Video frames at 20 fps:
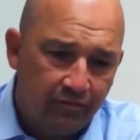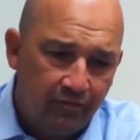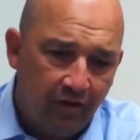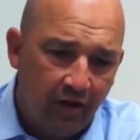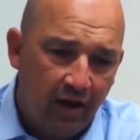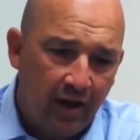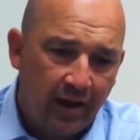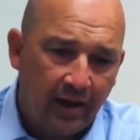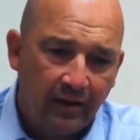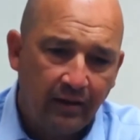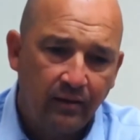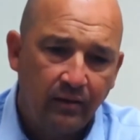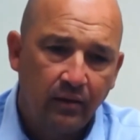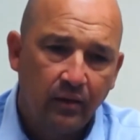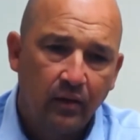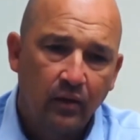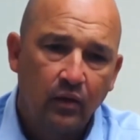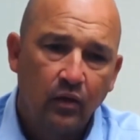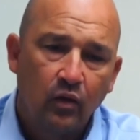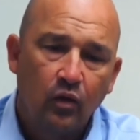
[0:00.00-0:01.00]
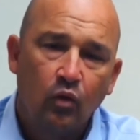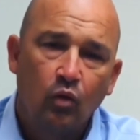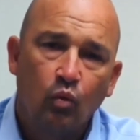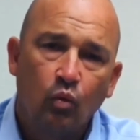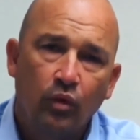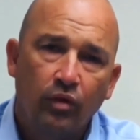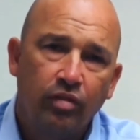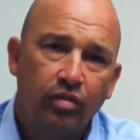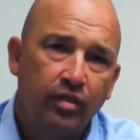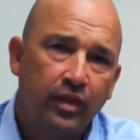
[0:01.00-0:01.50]
to find
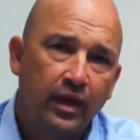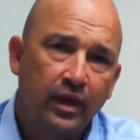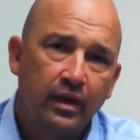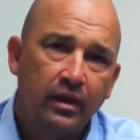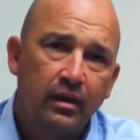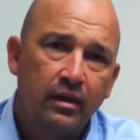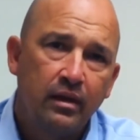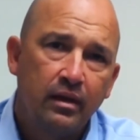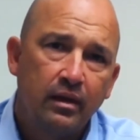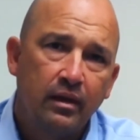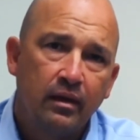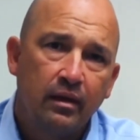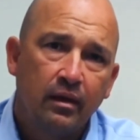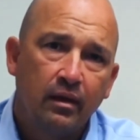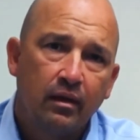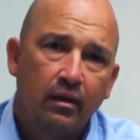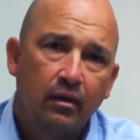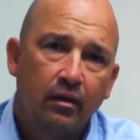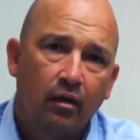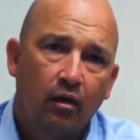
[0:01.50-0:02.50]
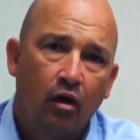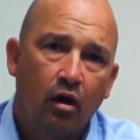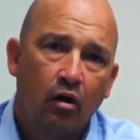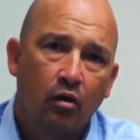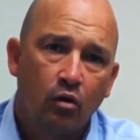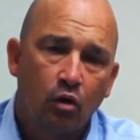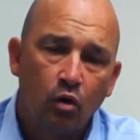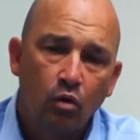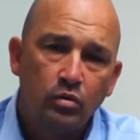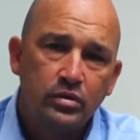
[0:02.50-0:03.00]
within
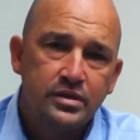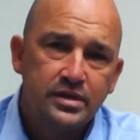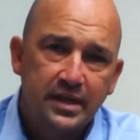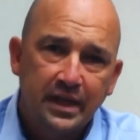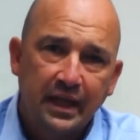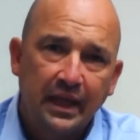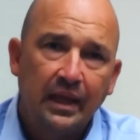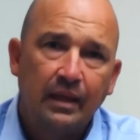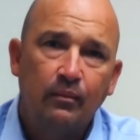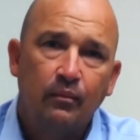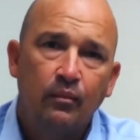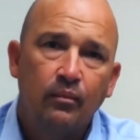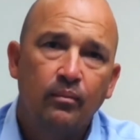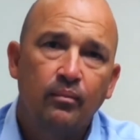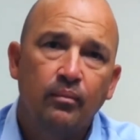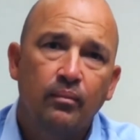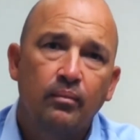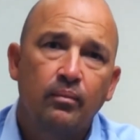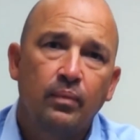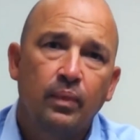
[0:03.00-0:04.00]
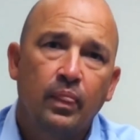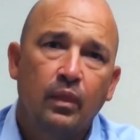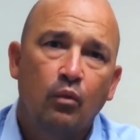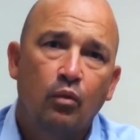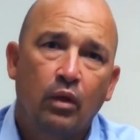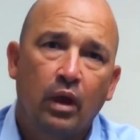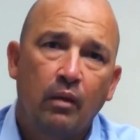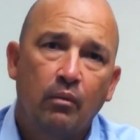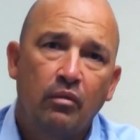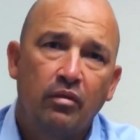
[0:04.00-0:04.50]
our own team,
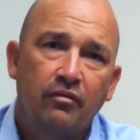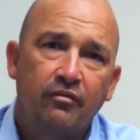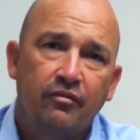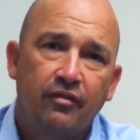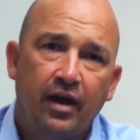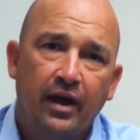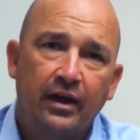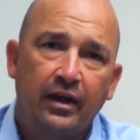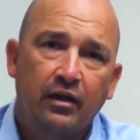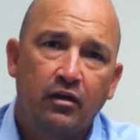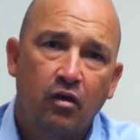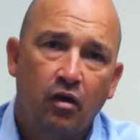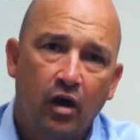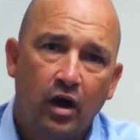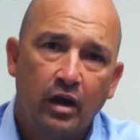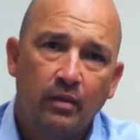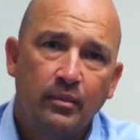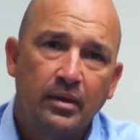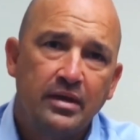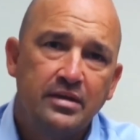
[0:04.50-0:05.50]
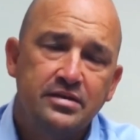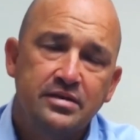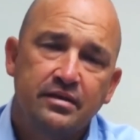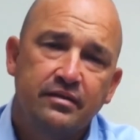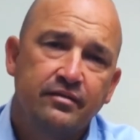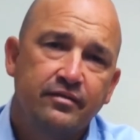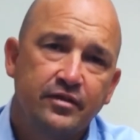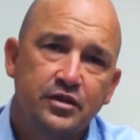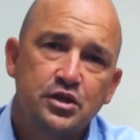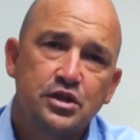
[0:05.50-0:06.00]
we're able to find economies
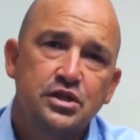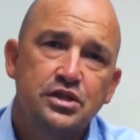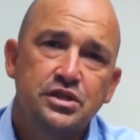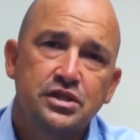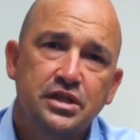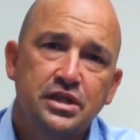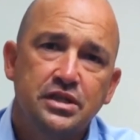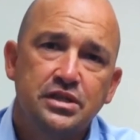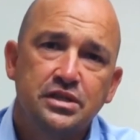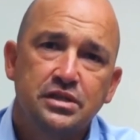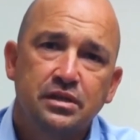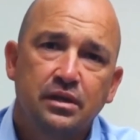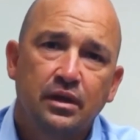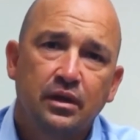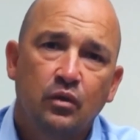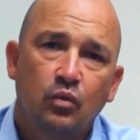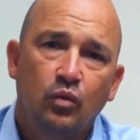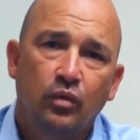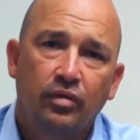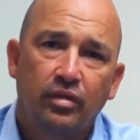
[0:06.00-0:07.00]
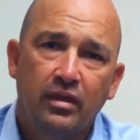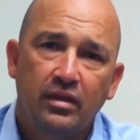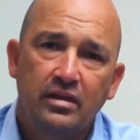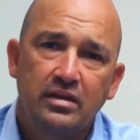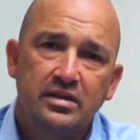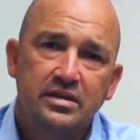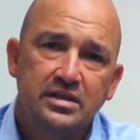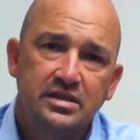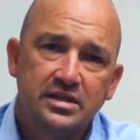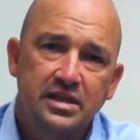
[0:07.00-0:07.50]
and efficiencies
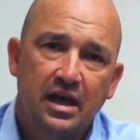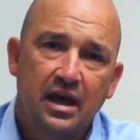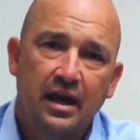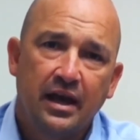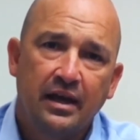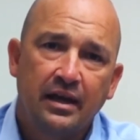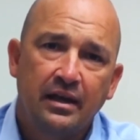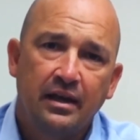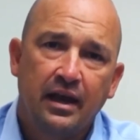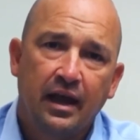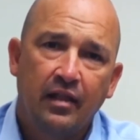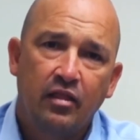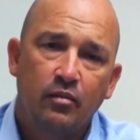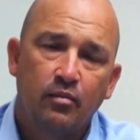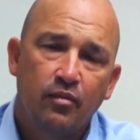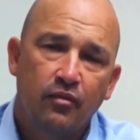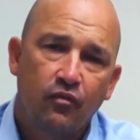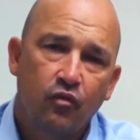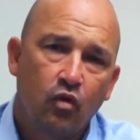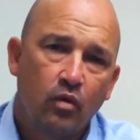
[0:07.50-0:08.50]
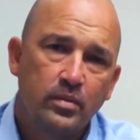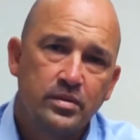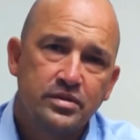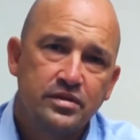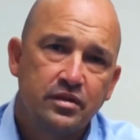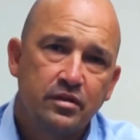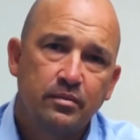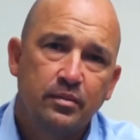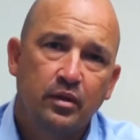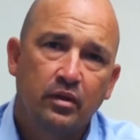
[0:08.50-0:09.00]
within the design and the
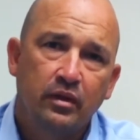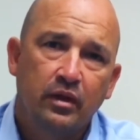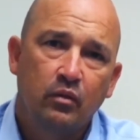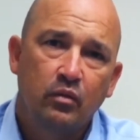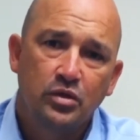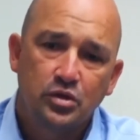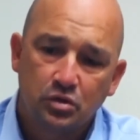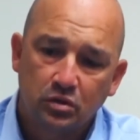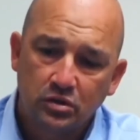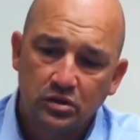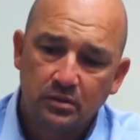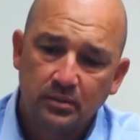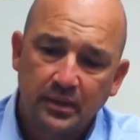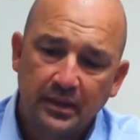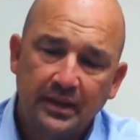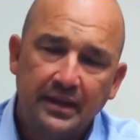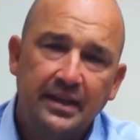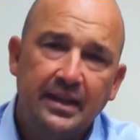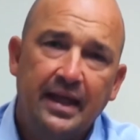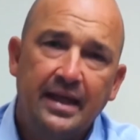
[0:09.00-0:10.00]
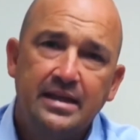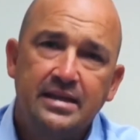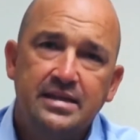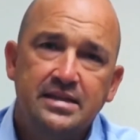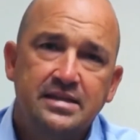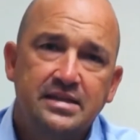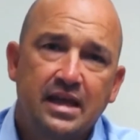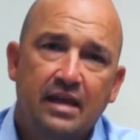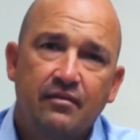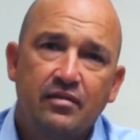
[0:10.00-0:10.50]
performance of the building, which ultimately
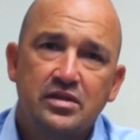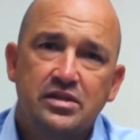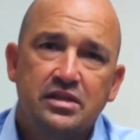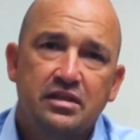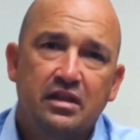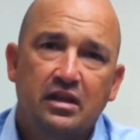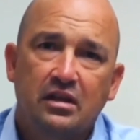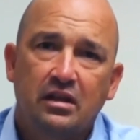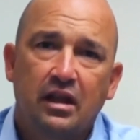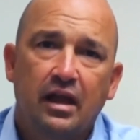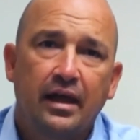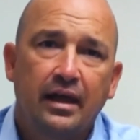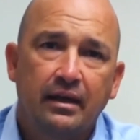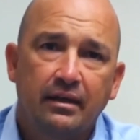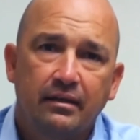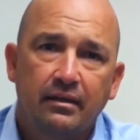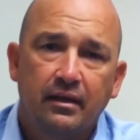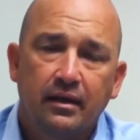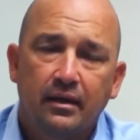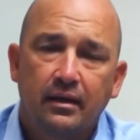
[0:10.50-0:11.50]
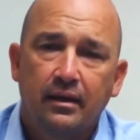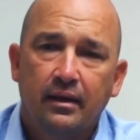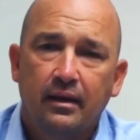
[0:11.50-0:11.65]
led to savings to the client